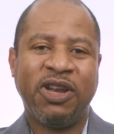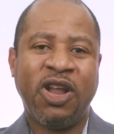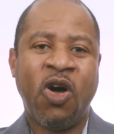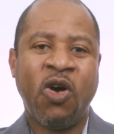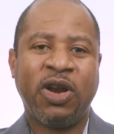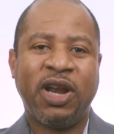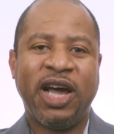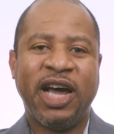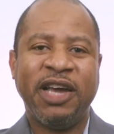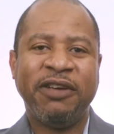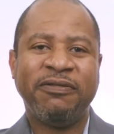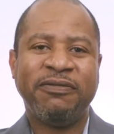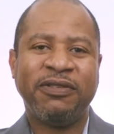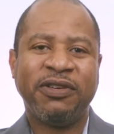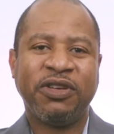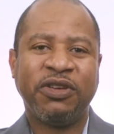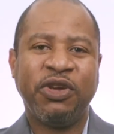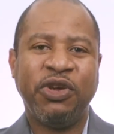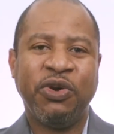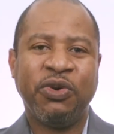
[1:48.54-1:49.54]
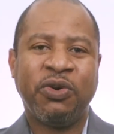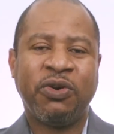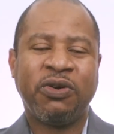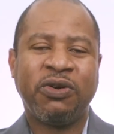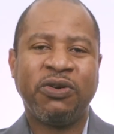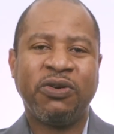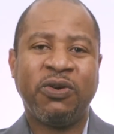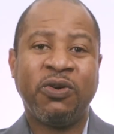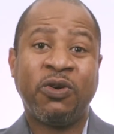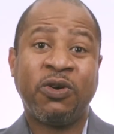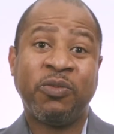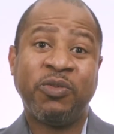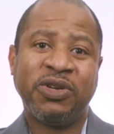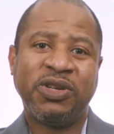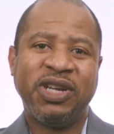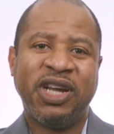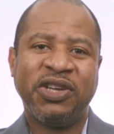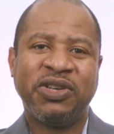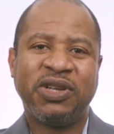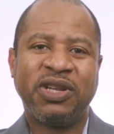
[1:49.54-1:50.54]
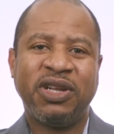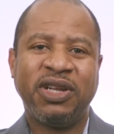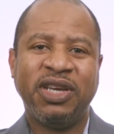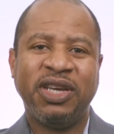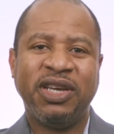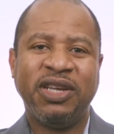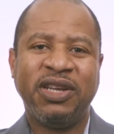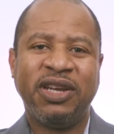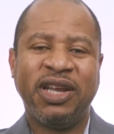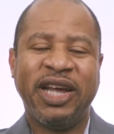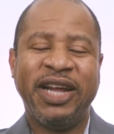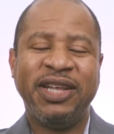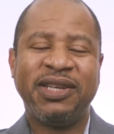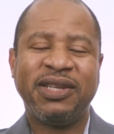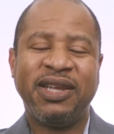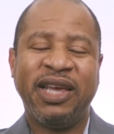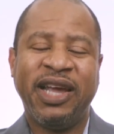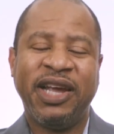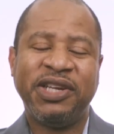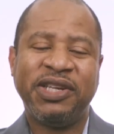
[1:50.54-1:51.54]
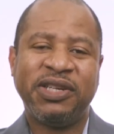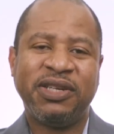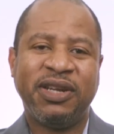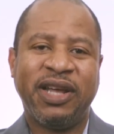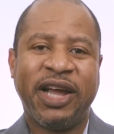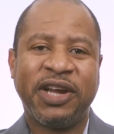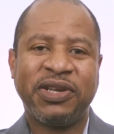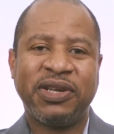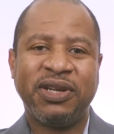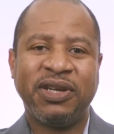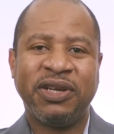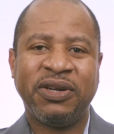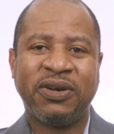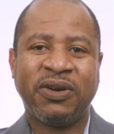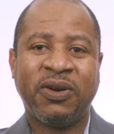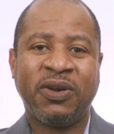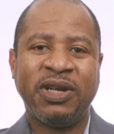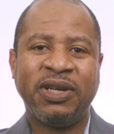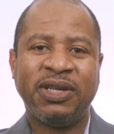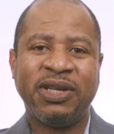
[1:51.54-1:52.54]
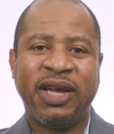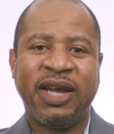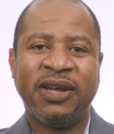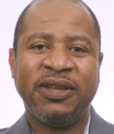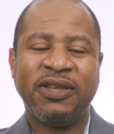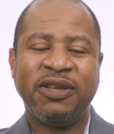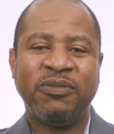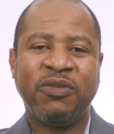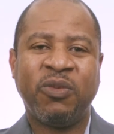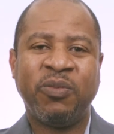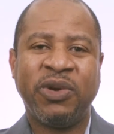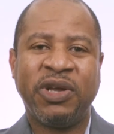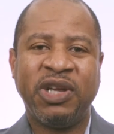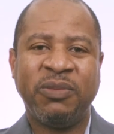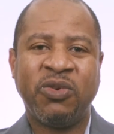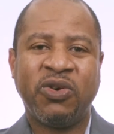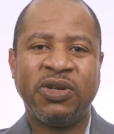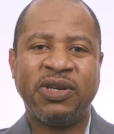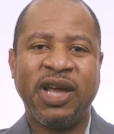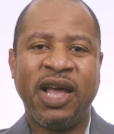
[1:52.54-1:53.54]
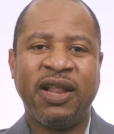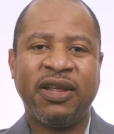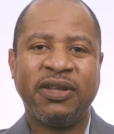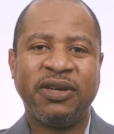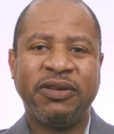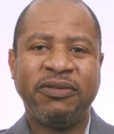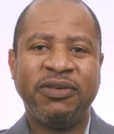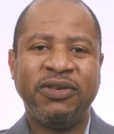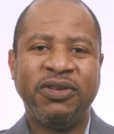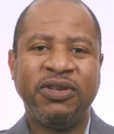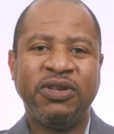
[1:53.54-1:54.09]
long life and cure or potentially late stage and actually early death and morbidity mortality.